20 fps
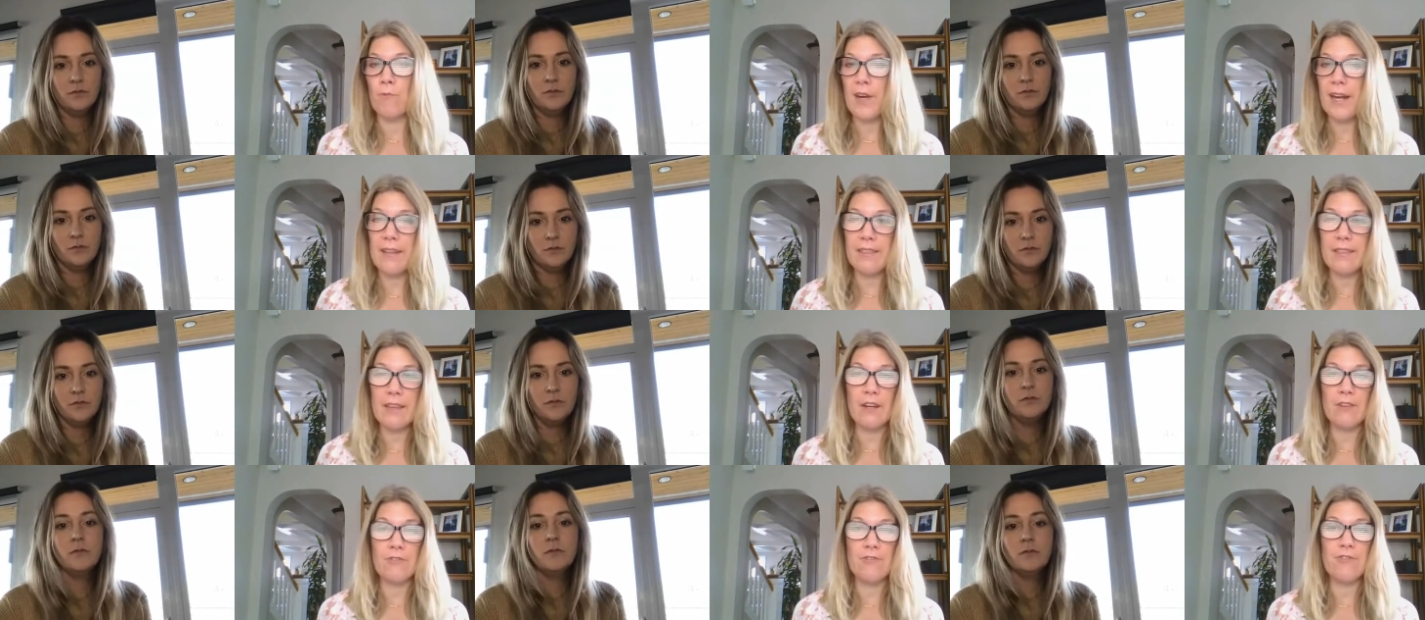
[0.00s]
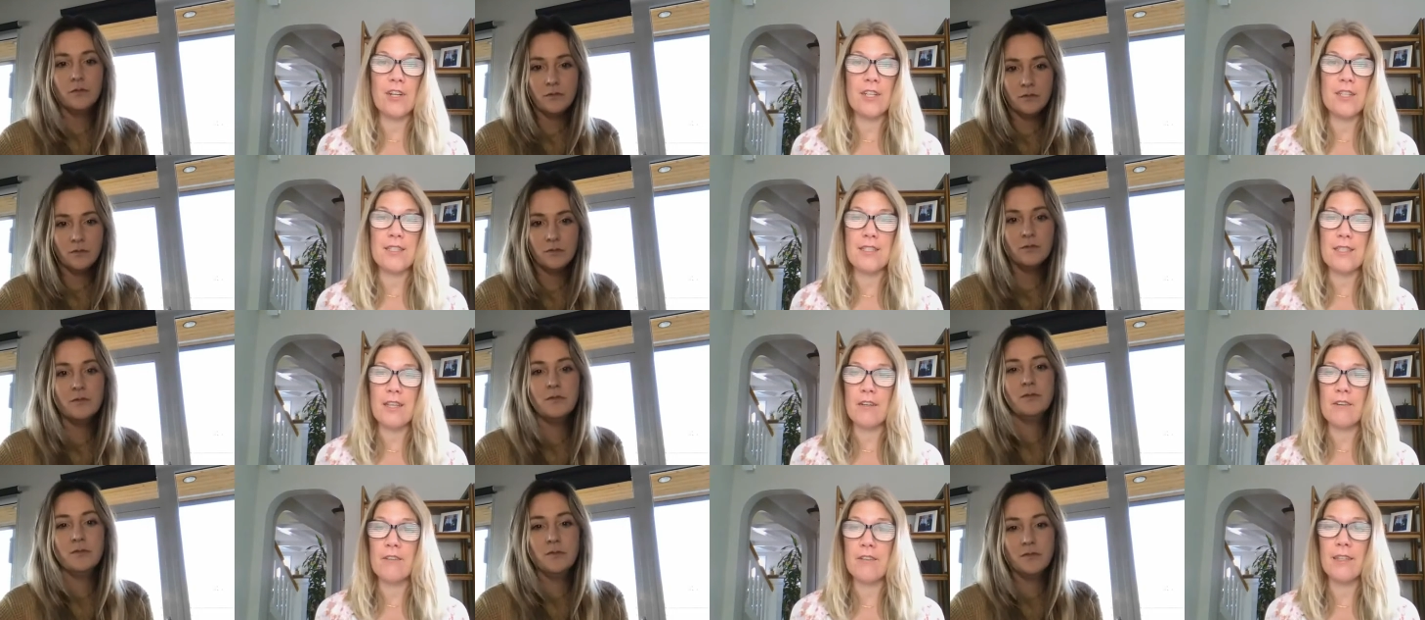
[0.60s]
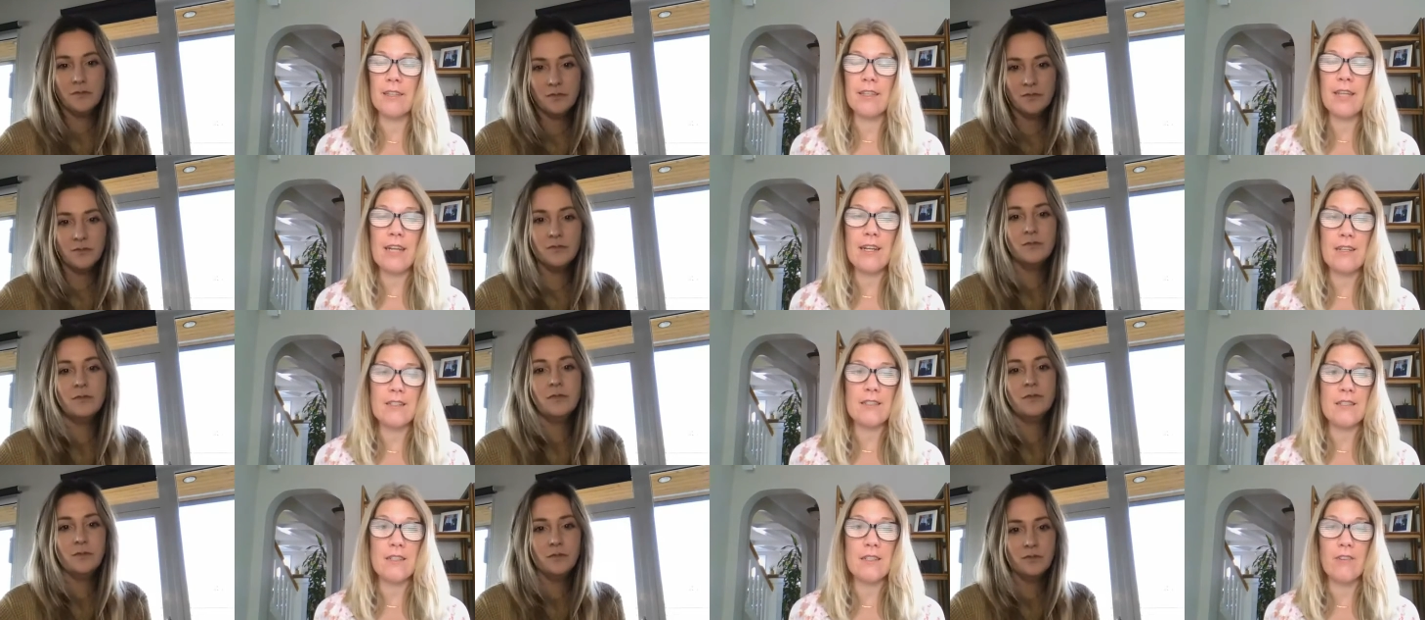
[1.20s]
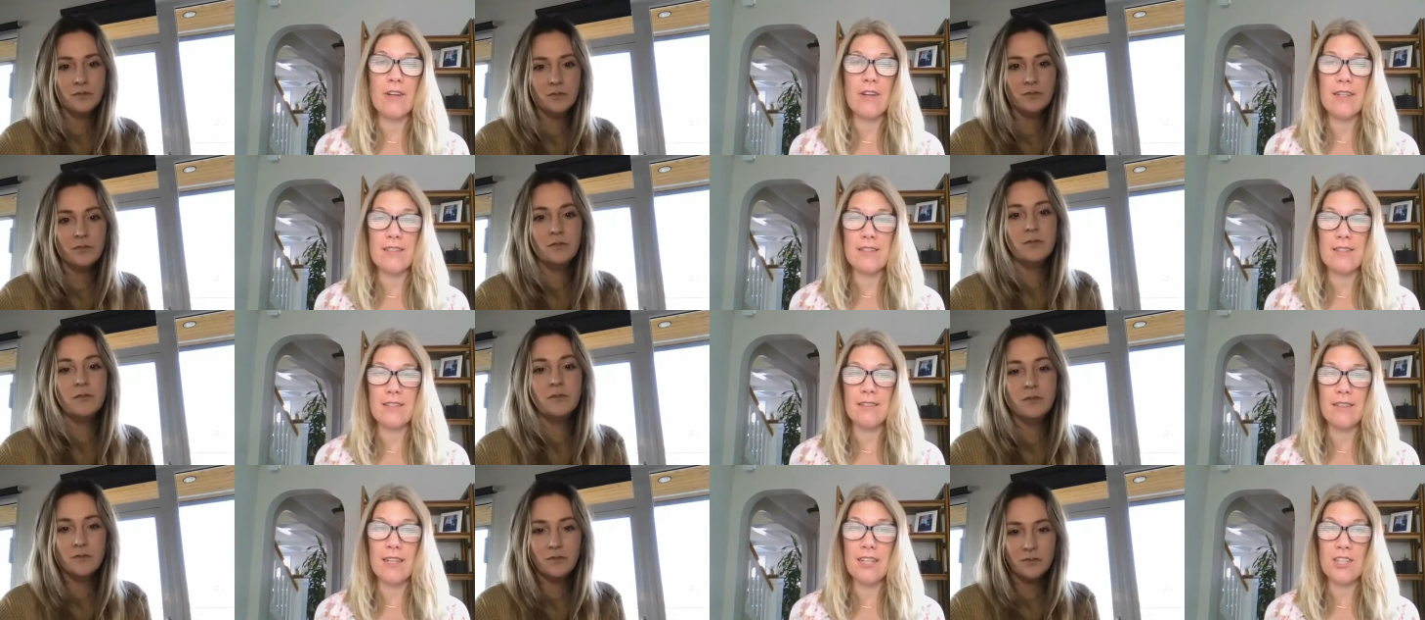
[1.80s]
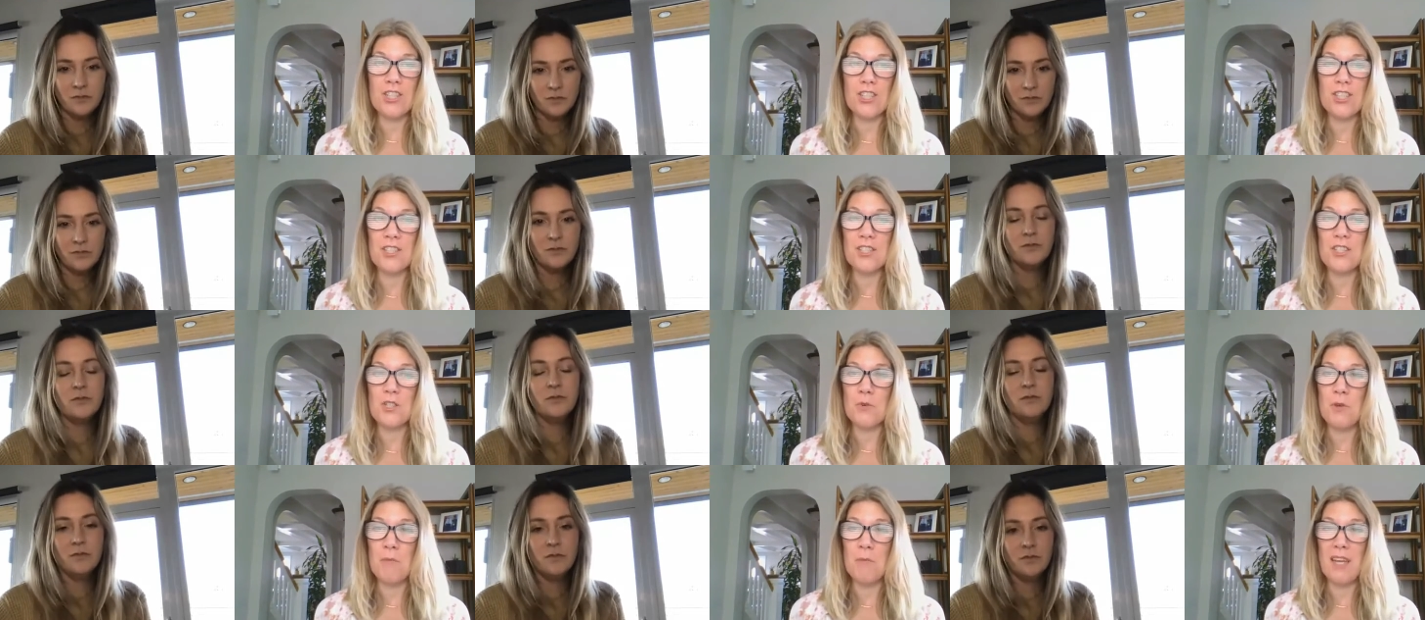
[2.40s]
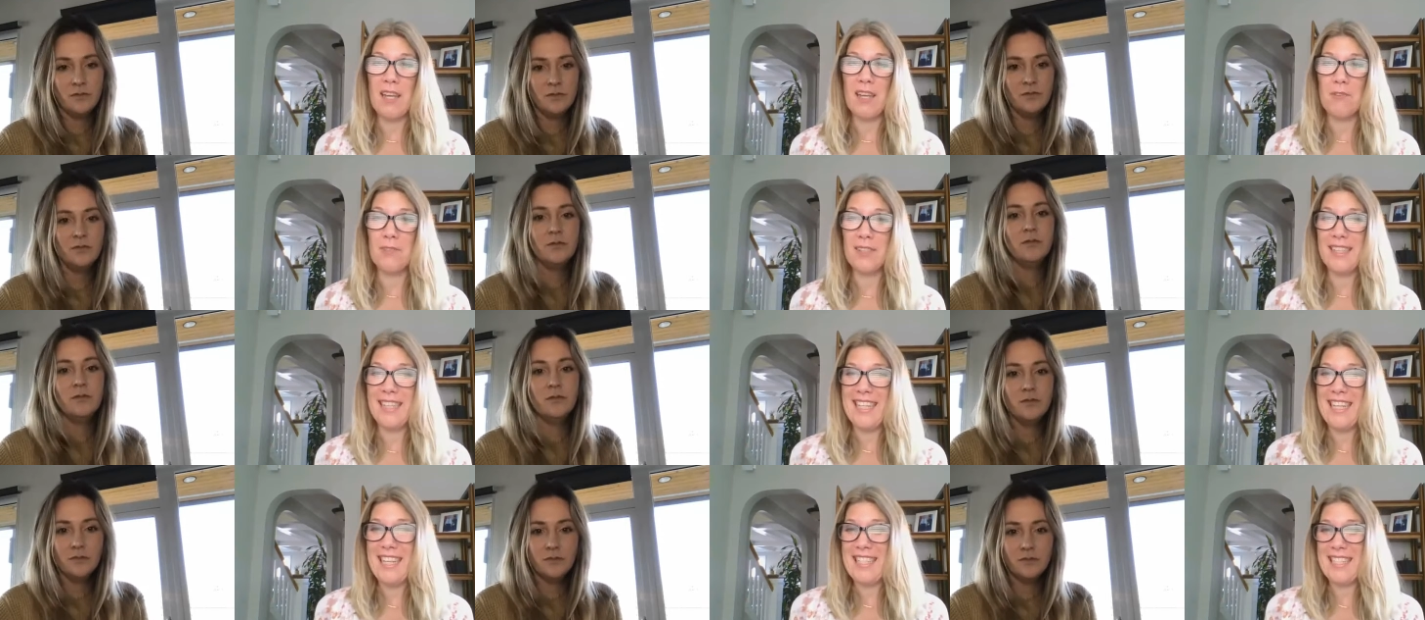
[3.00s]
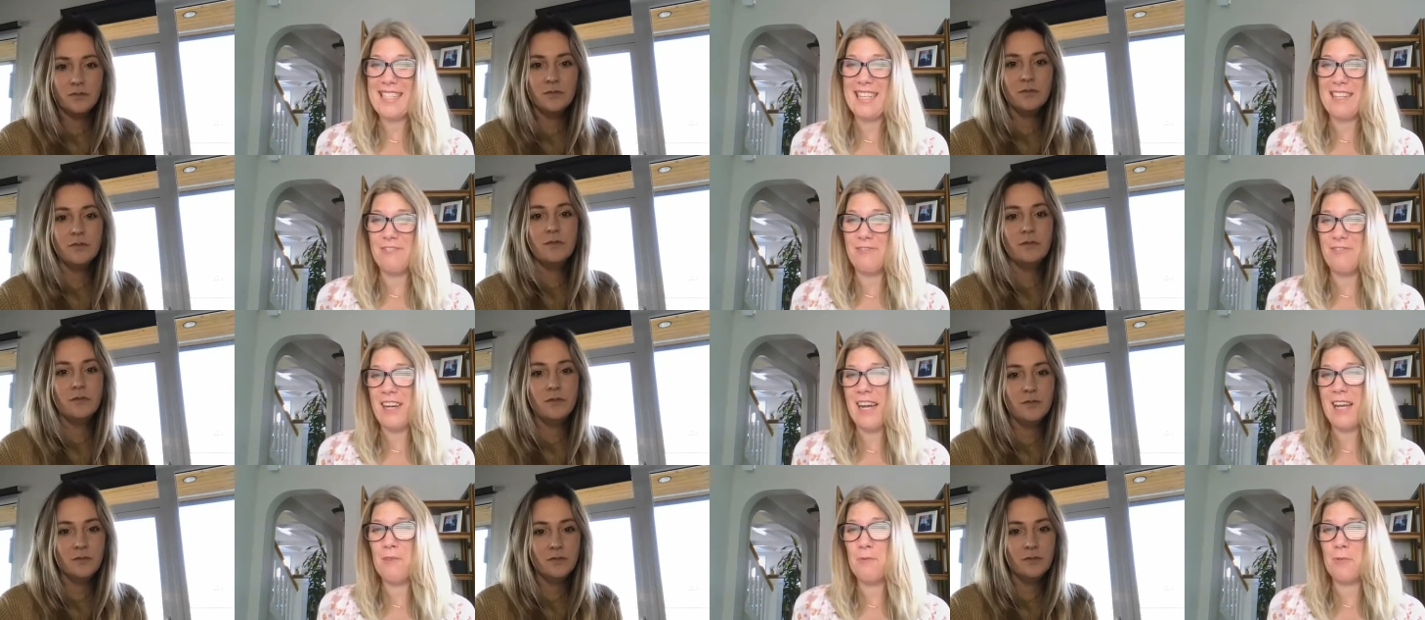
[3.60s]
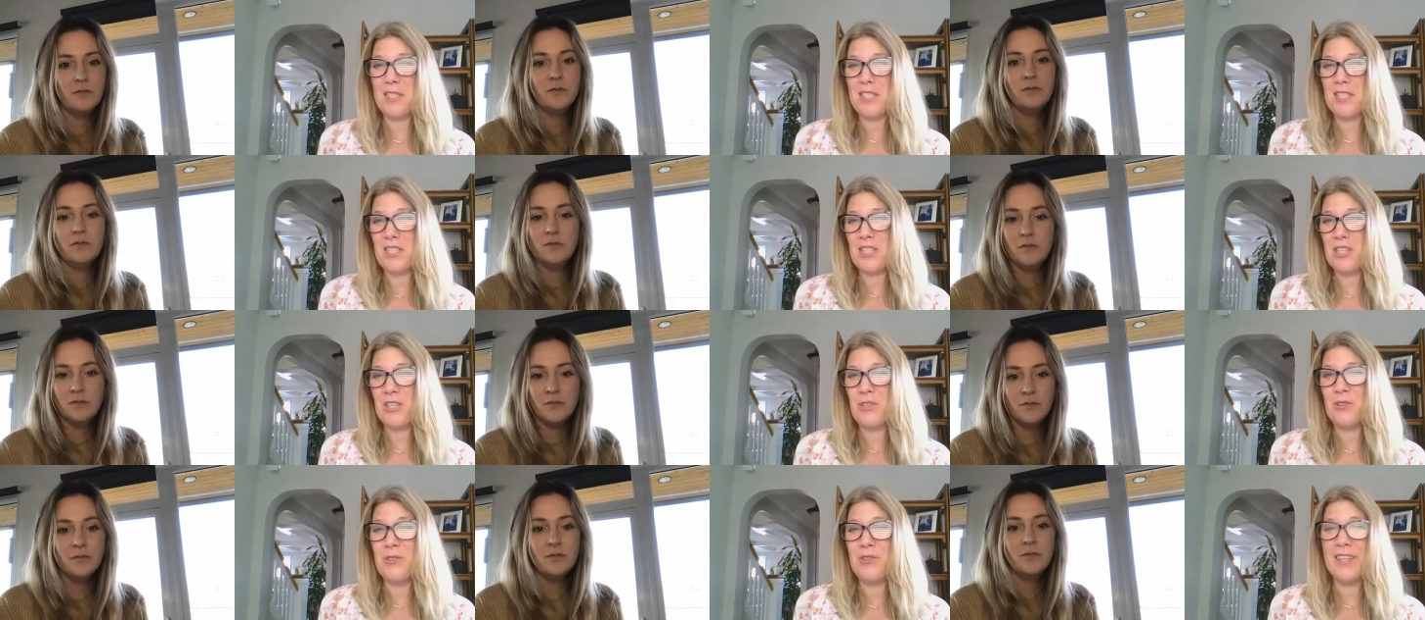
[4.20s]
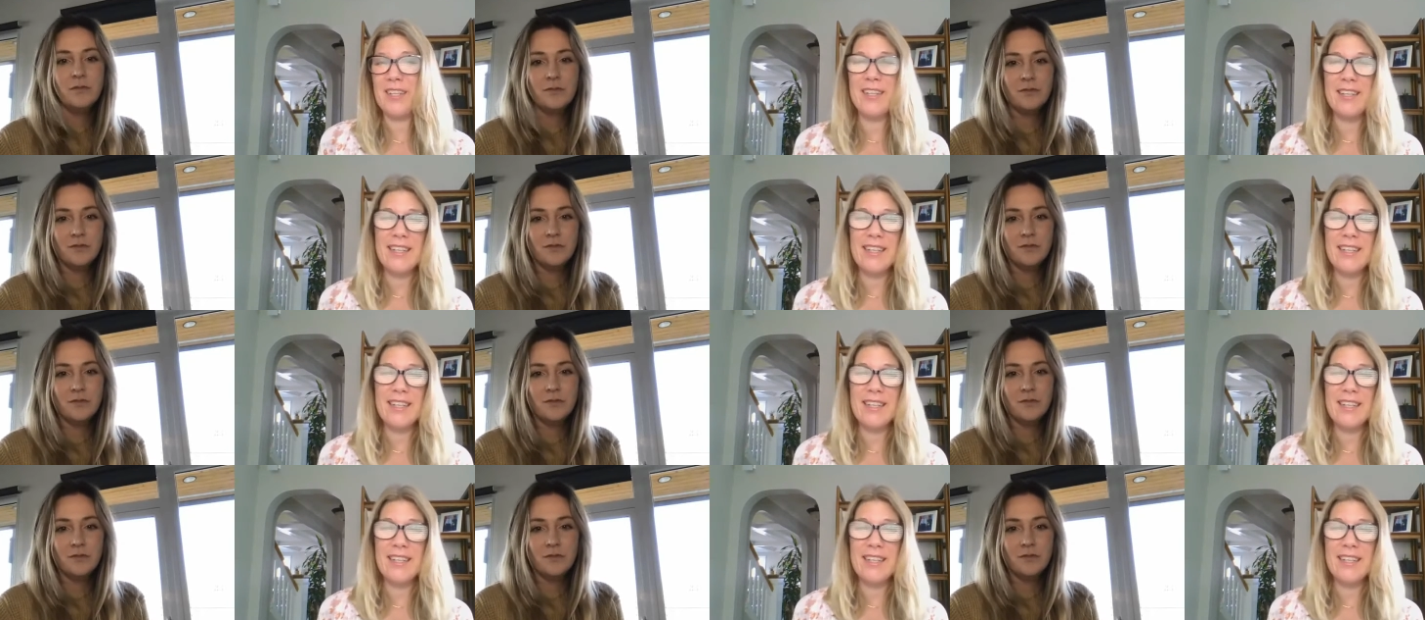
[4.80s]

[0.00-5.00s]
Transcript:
Speaker 1: right there front and center the latest and greatest collection. So we make it really easy to find what's new.